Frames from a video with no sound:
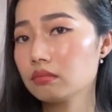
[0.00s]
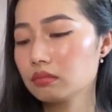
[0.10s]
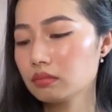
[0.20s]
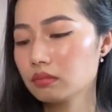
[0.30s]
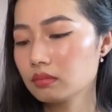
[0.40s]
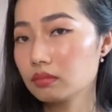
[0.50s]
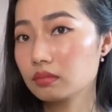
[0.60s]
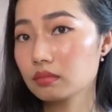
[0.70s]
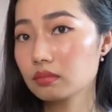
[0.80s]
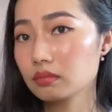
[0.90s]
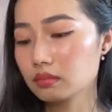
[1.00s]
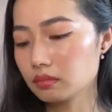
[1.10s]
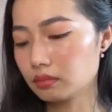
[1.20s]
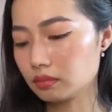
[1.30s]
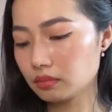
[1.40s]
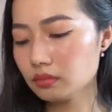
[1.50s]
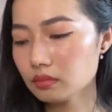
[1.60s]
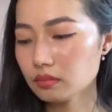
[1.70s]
[no speech]